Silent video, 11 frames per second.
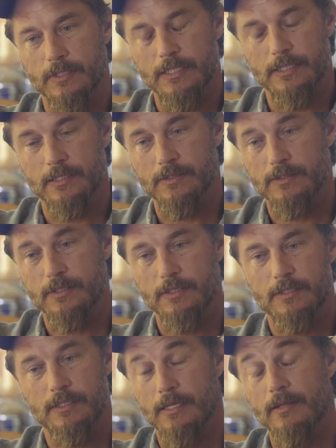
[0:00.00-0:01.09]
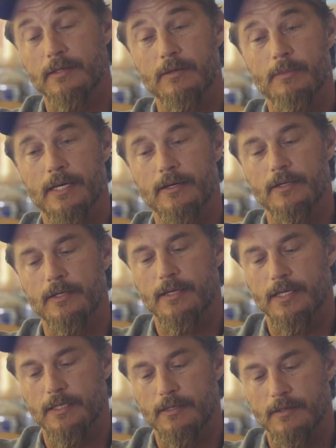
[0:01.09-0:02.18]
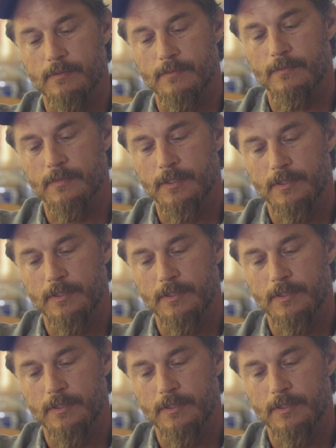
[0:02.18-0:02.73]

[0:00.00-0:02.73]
that he knows nothing about. And um,